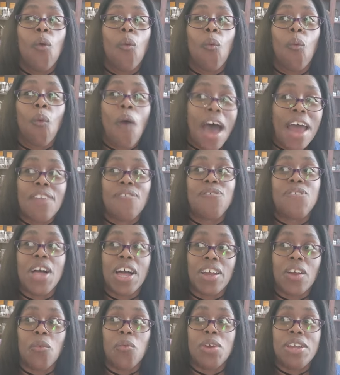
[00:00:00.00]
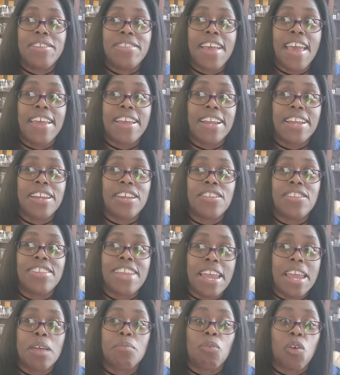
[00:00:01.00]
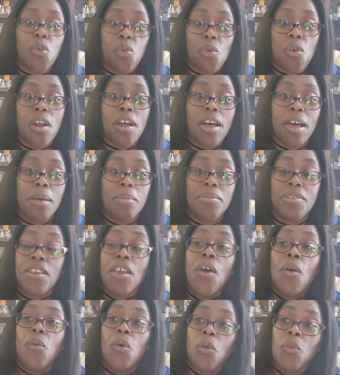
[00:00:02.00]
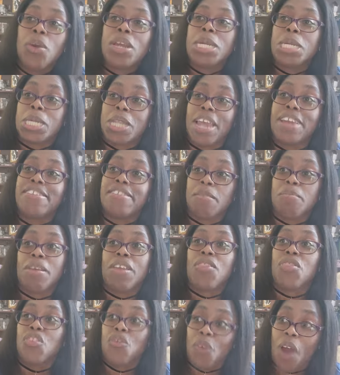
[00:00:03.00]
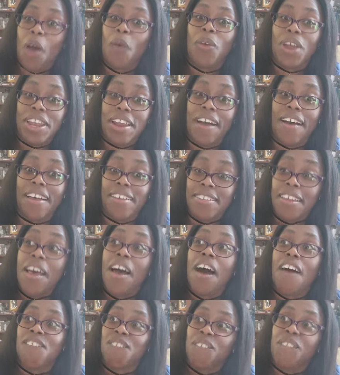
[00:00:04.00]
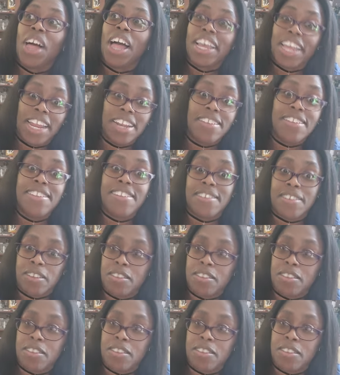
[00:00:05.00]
why the fuck are we taking these damn crumbs when we they should be throwing us a fucking